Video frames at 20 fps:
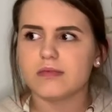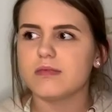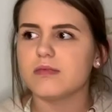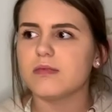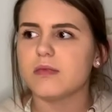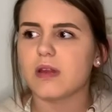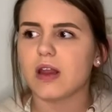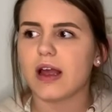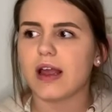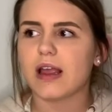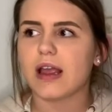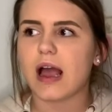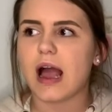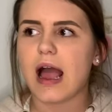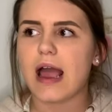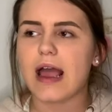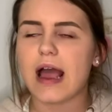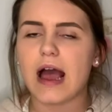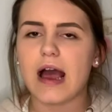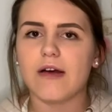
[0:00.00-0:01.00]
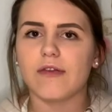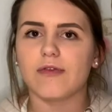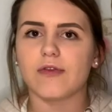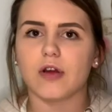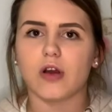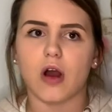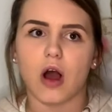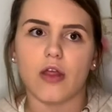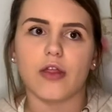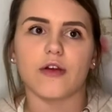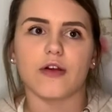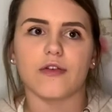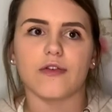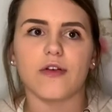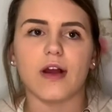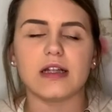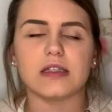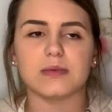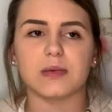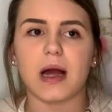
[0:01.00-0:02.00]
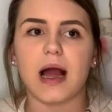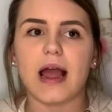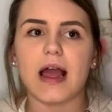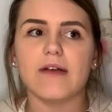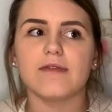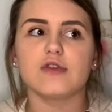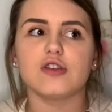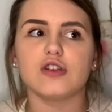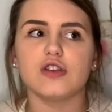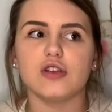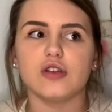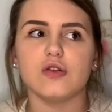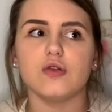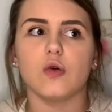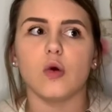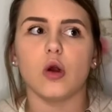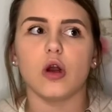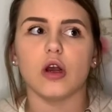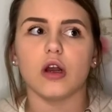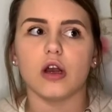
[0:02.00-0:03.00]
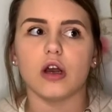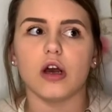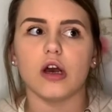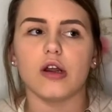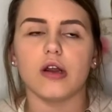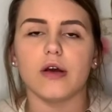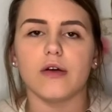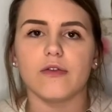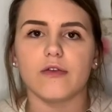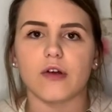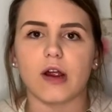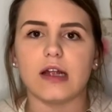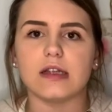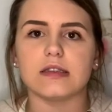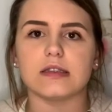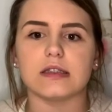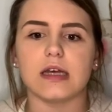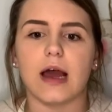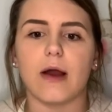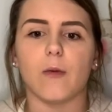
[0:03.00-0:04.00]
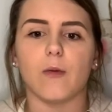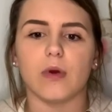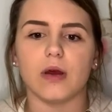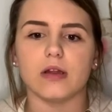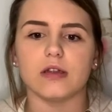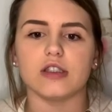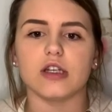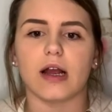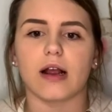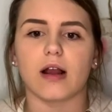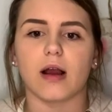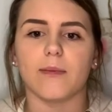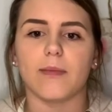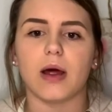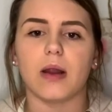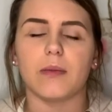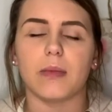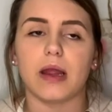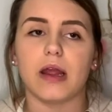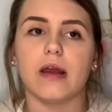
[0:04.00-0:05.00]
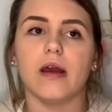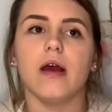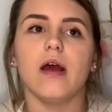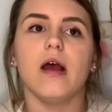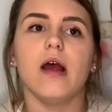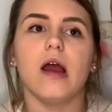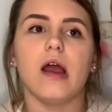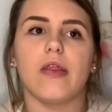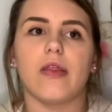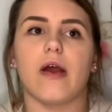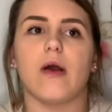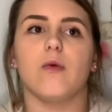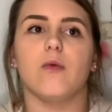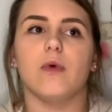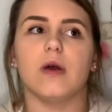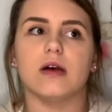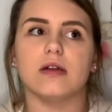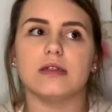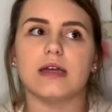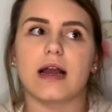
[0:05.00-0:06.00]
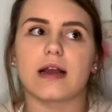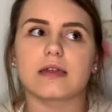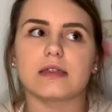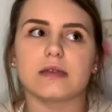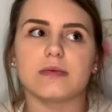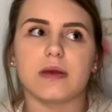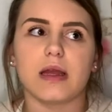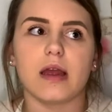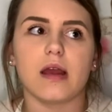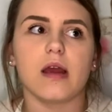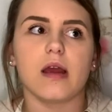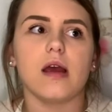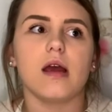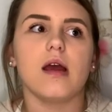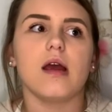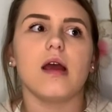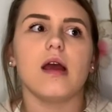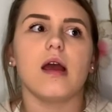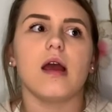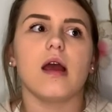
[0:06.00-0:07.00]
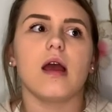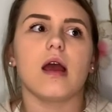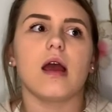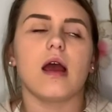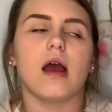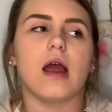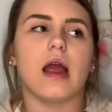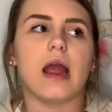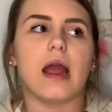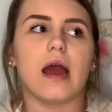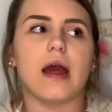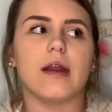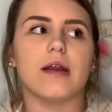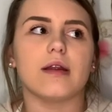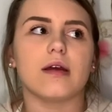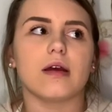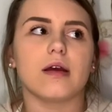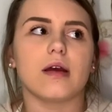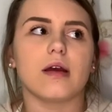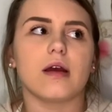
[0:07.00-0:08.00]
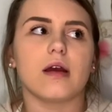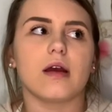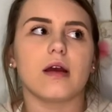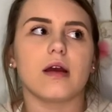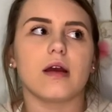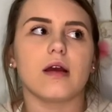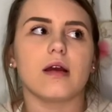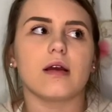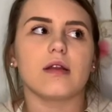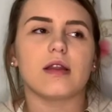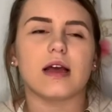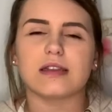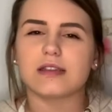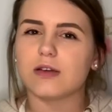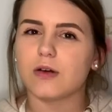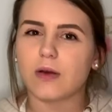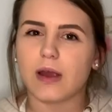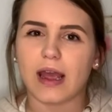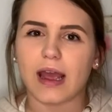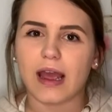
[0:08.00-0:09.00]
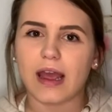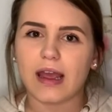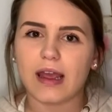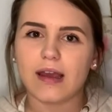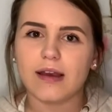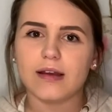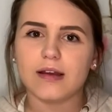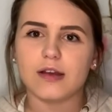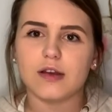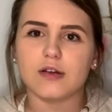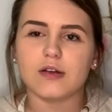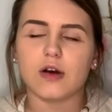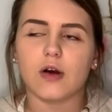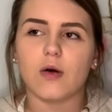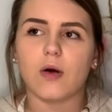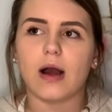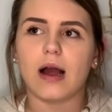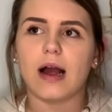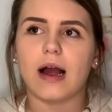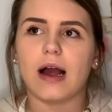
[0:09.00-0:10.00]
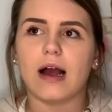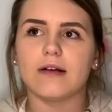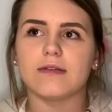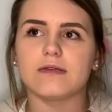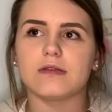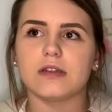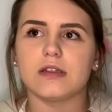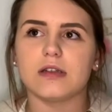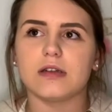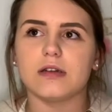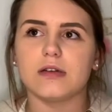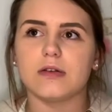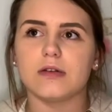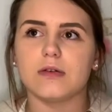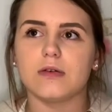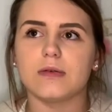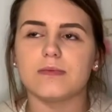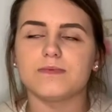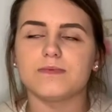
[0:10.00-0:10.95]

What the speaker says: like, I have other friends, but I have 2 good friends that will check up on me, that will text me. And that's okay. You don't have to